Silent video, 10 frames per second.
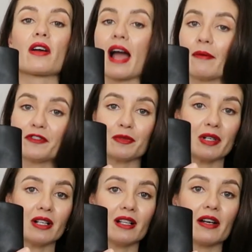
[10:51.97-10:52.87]

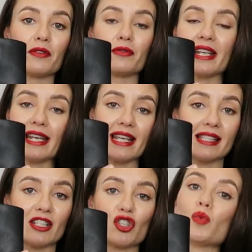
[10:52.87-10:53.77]
comfortable, really
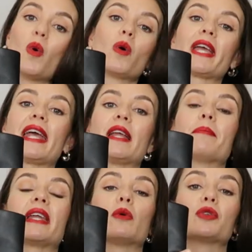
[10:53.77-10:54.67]
easy to walk in,
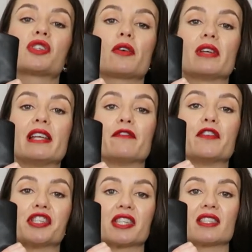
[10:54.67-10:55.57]
but also really
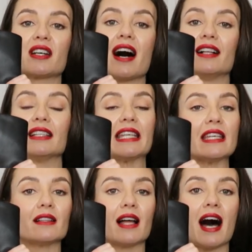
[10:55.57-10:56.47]
versatile
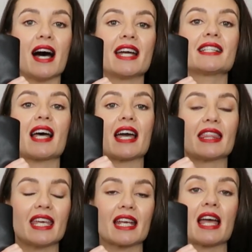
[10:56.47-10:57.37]
heel height. I
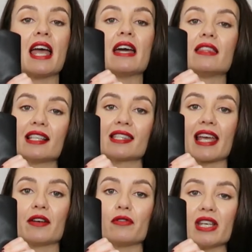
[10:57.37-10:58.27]
think this
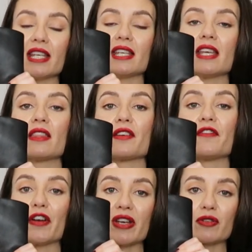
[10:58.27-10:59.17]
can read either
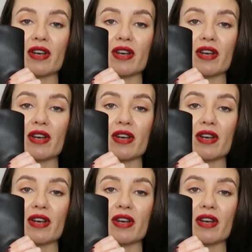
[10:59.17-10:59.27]
very